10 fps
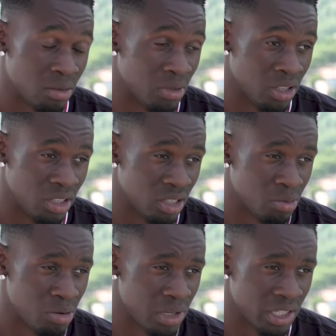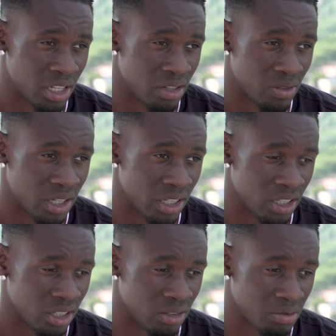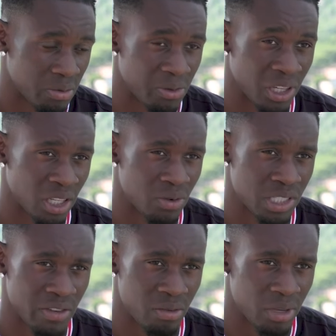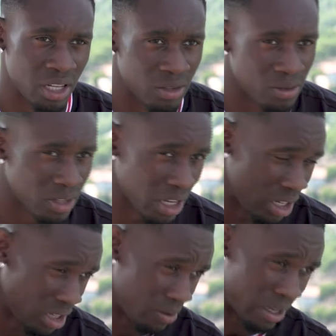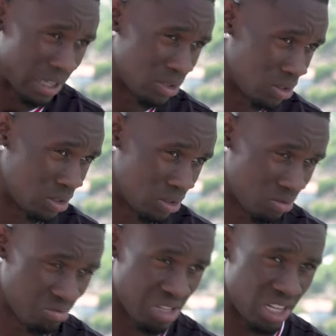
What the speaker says: And I mean, he probably didn't really think he was giving me any advice or